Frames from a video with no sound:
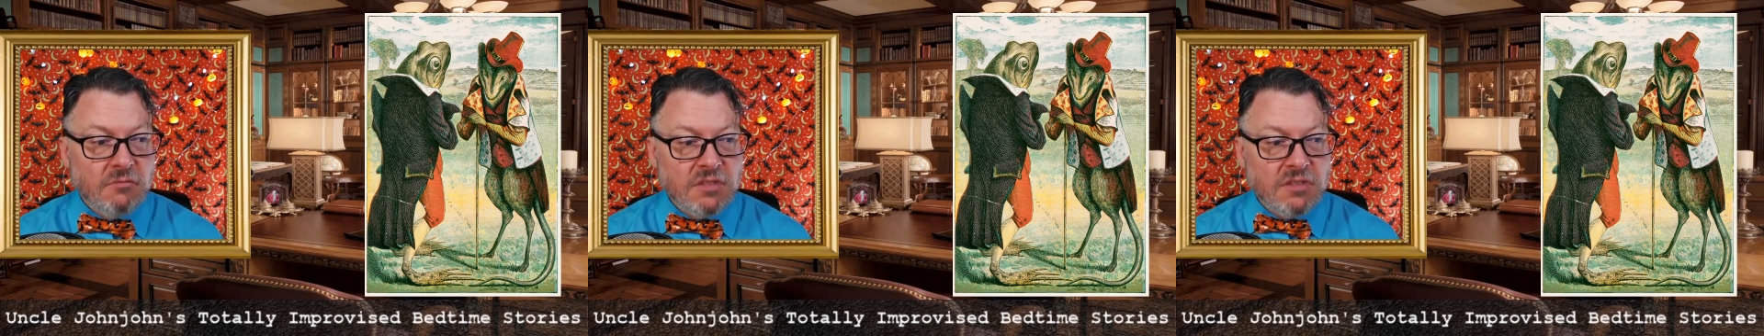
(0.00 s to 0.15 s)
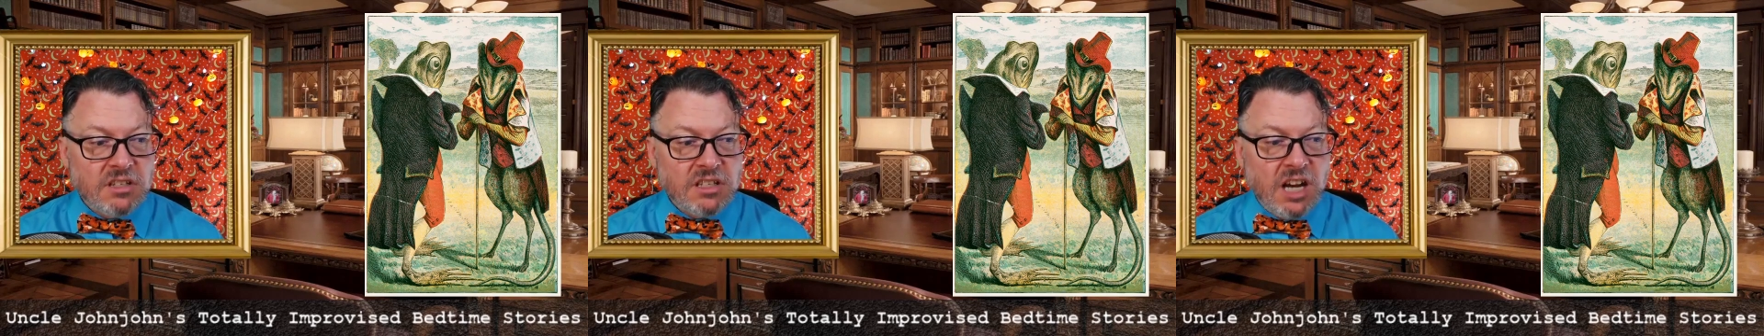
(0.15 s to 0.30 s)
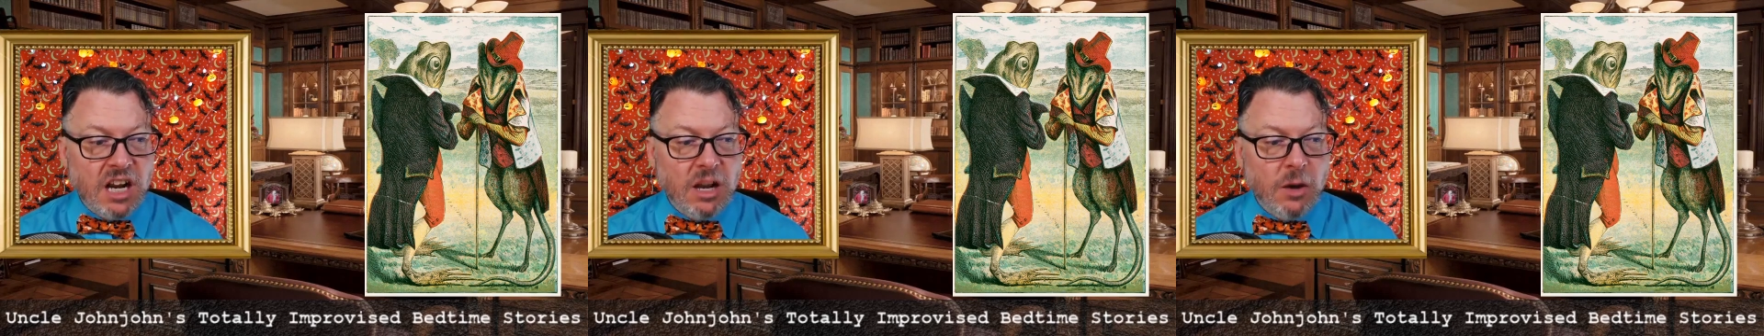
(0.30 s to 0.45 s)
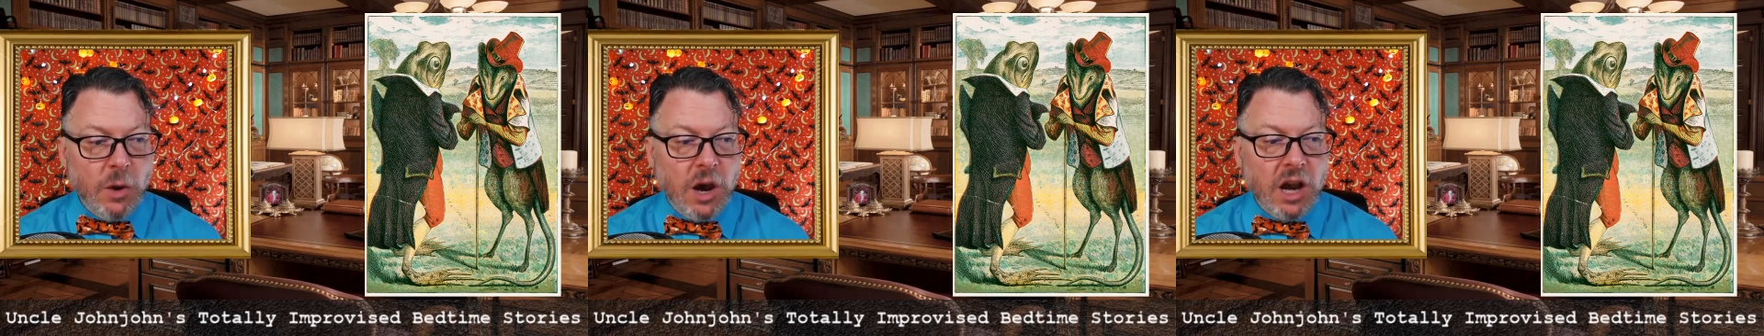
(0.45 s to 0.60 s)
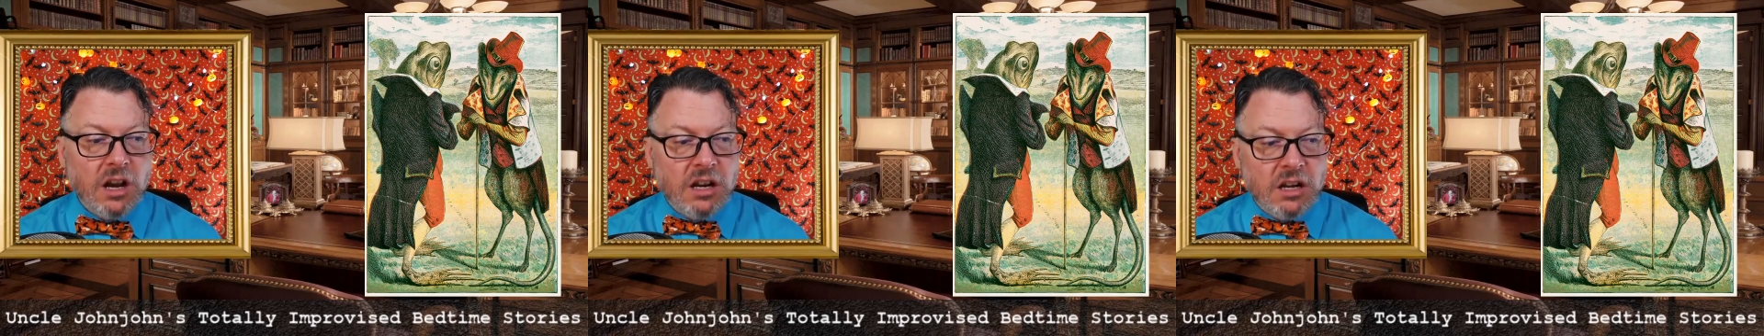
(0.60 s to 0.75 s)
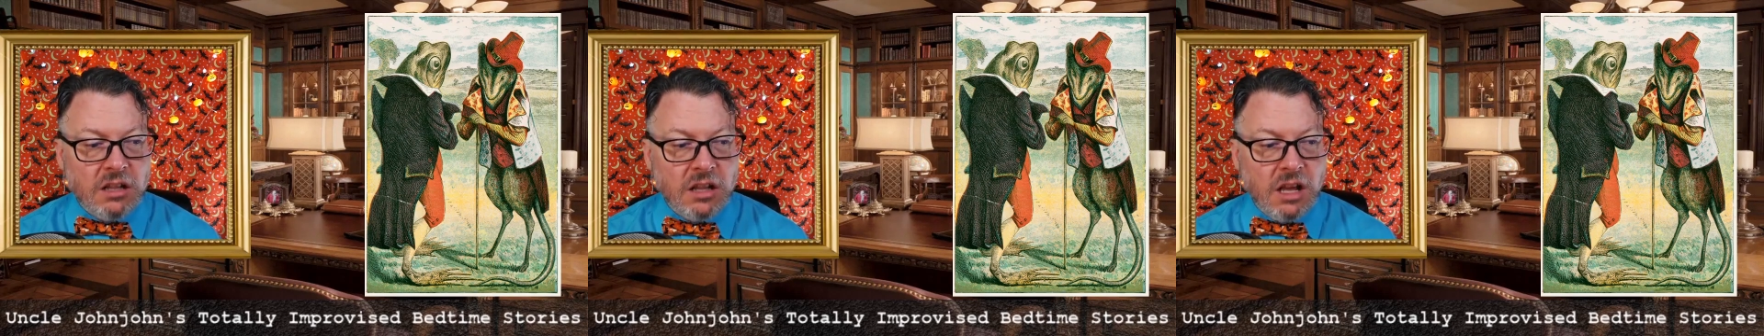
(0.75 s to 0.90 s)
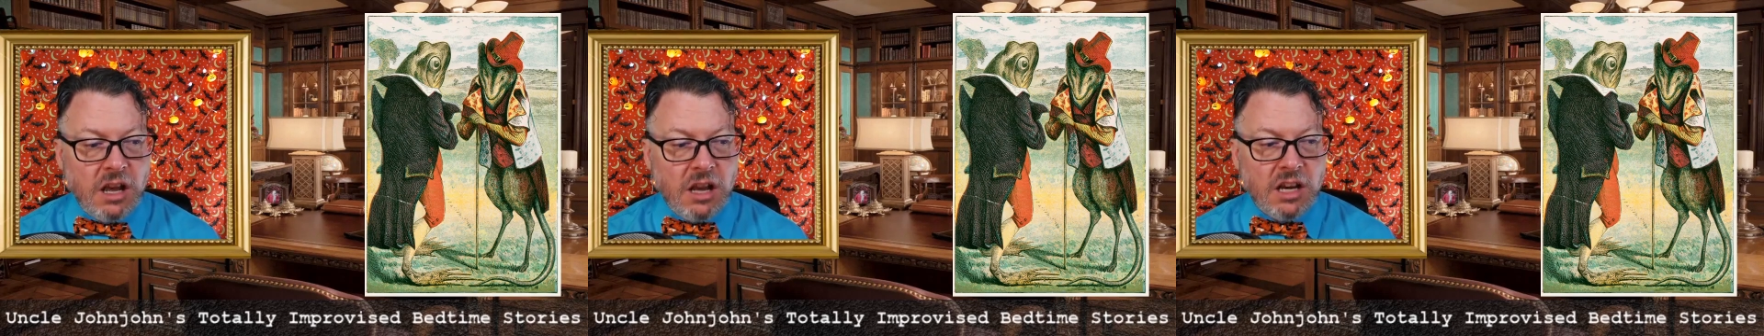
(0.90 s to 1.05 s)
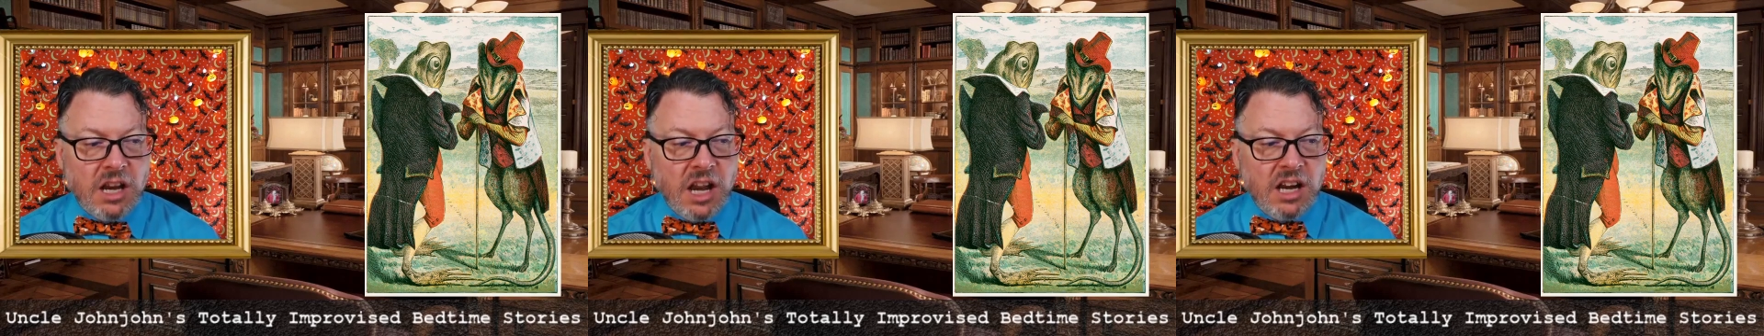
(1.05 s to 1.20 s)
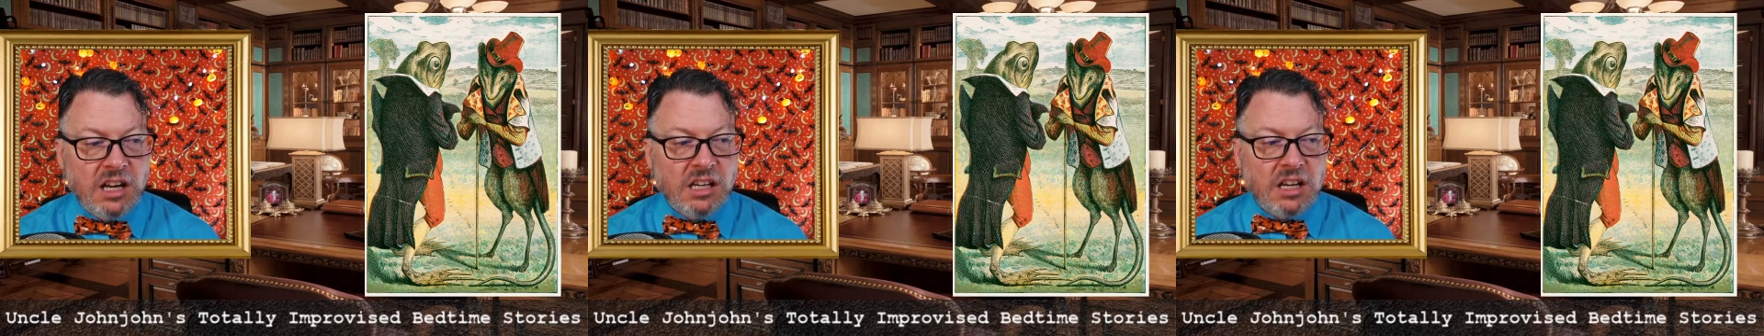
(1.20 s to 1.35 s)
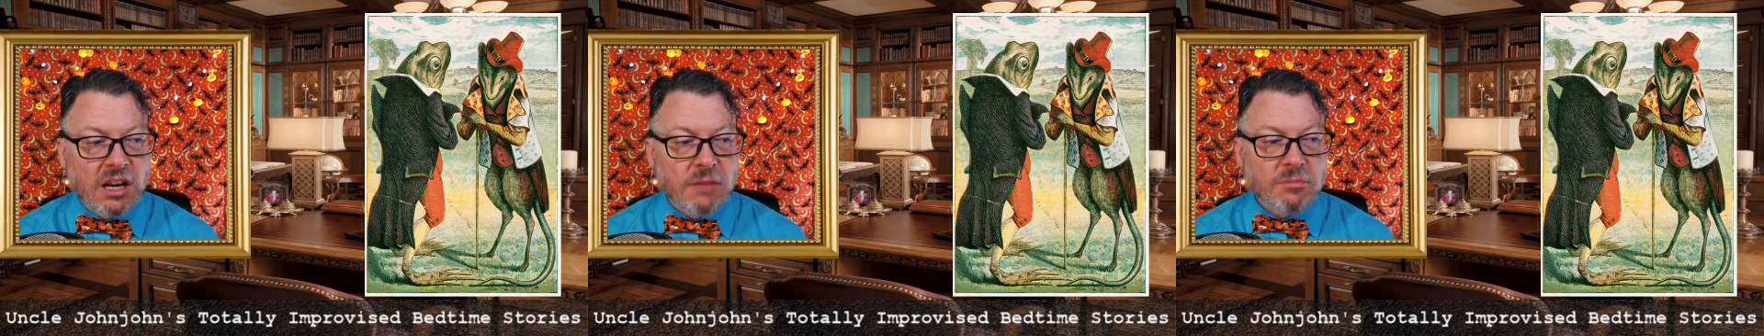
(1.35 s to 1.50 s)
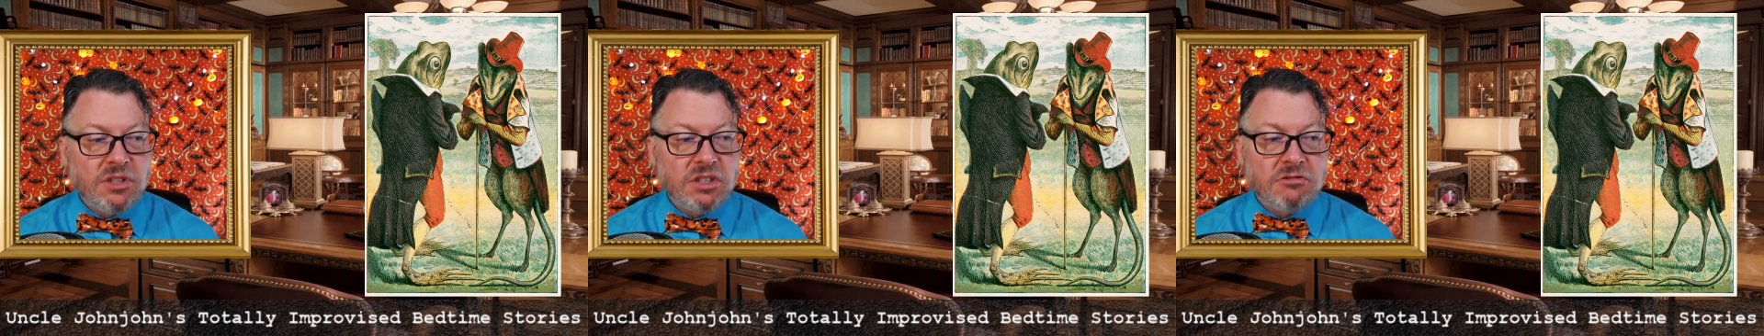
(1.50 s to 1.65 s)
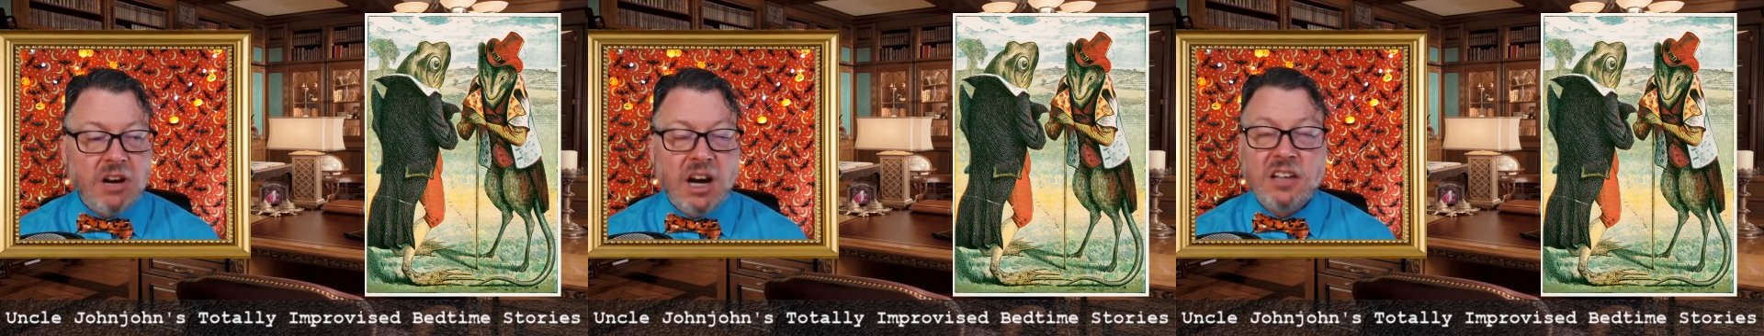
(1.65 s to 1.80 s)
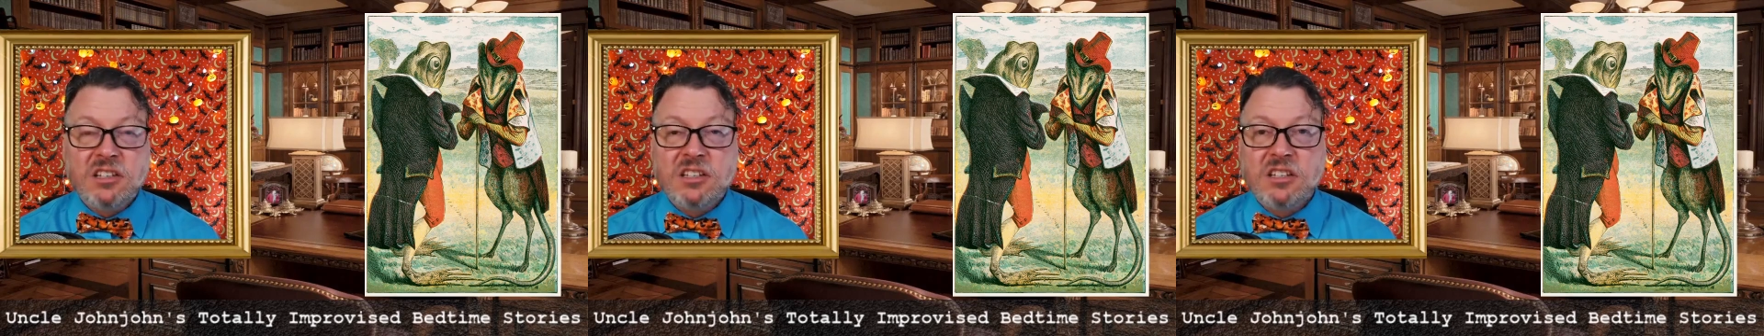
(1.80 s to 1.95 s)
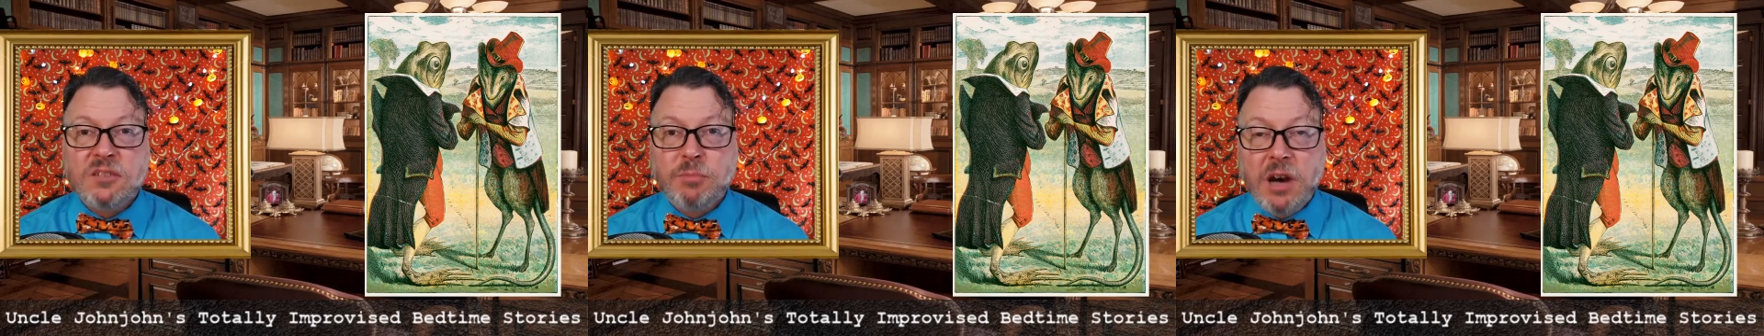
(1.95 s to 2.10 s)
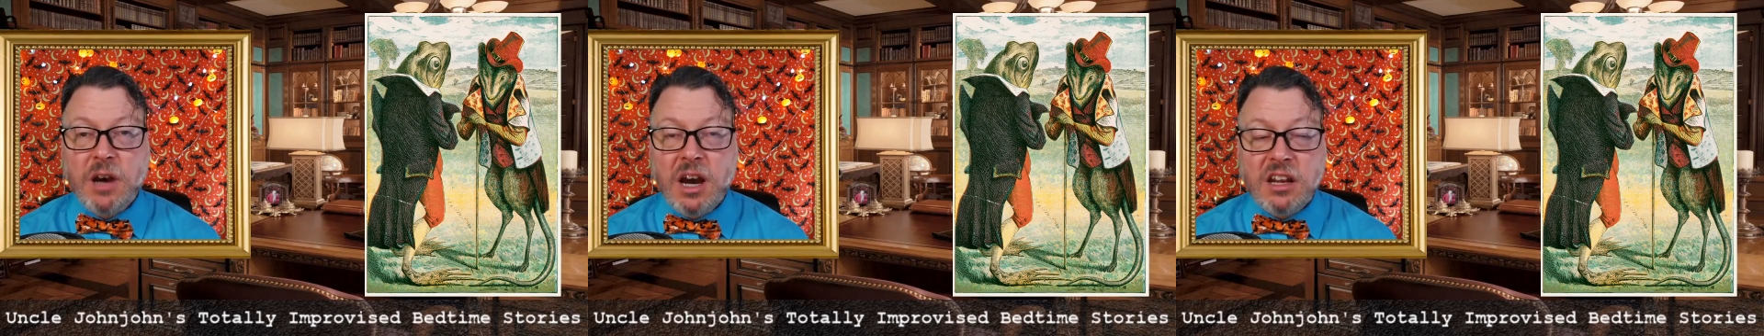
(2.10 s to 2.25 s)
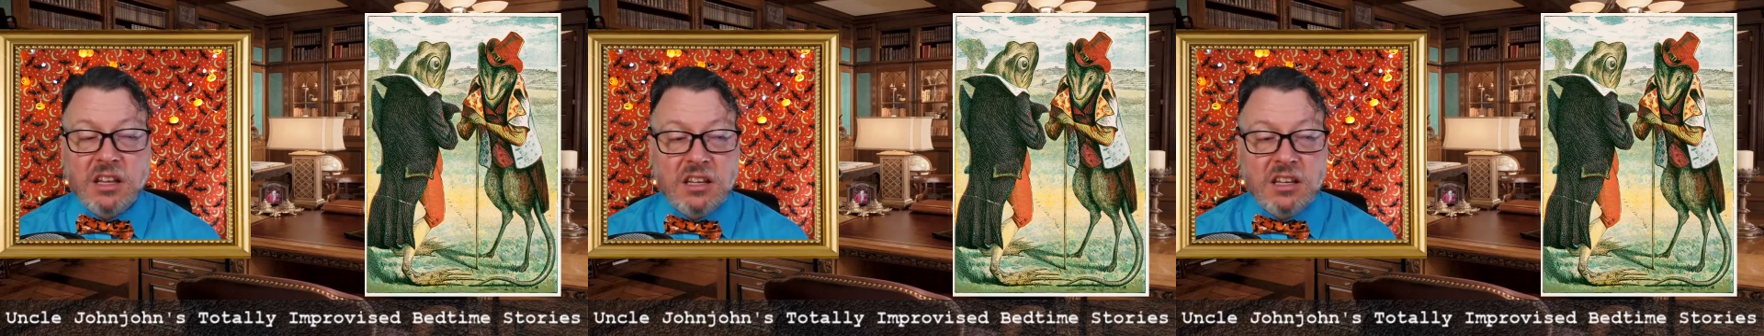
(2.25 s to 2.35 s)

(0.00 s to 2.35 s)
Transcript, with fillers: kind of walking along and he comes across his buddy.